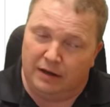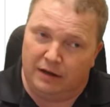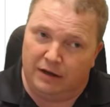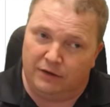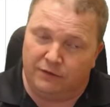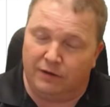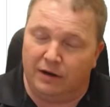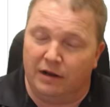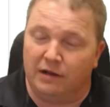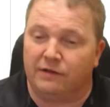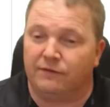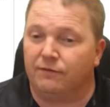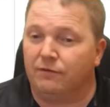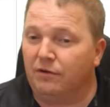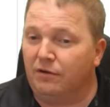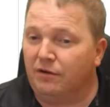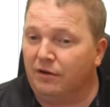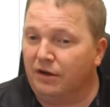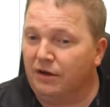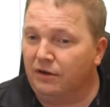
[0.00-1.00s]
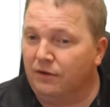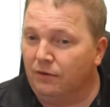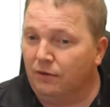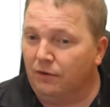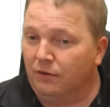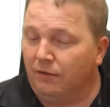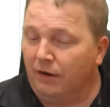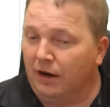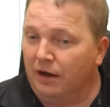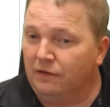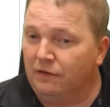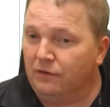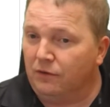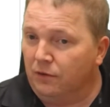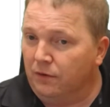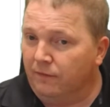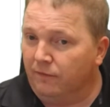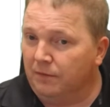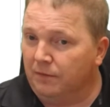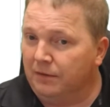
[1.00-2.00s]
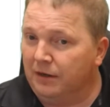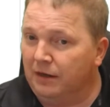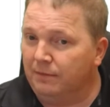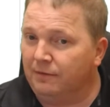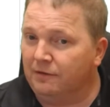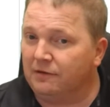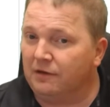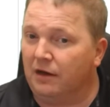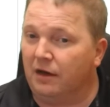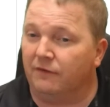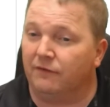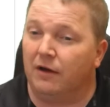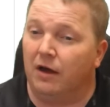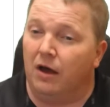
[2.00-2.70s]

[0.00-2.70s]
transferring your grades over to Peoplesoft.